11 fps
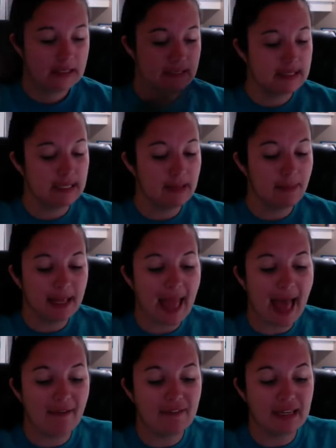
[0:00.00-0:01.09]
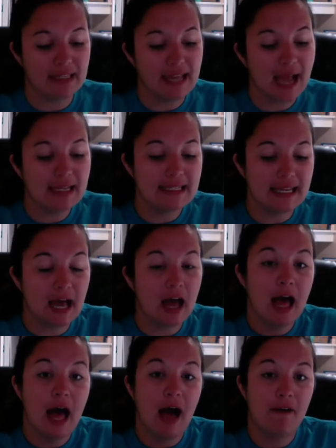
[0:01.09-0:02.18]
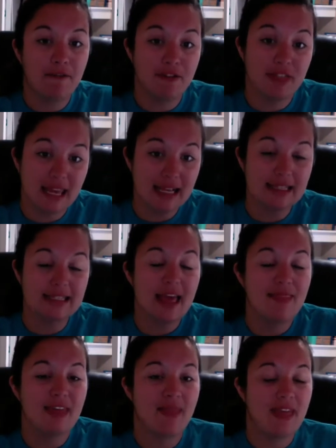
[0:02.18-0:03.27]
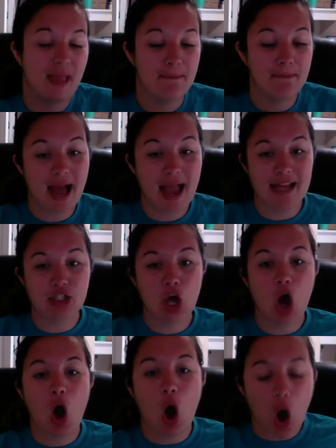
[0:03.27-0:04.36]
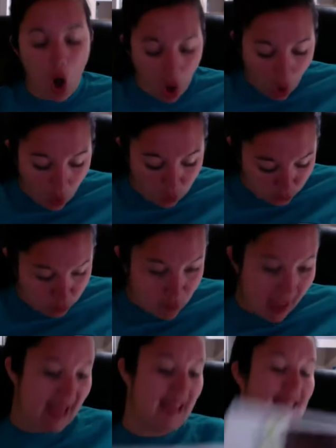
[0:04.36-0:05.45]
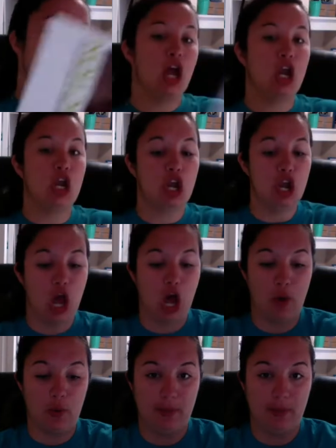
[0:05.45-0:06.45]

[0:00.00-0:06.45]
does anybody have any idea of things that they might already know?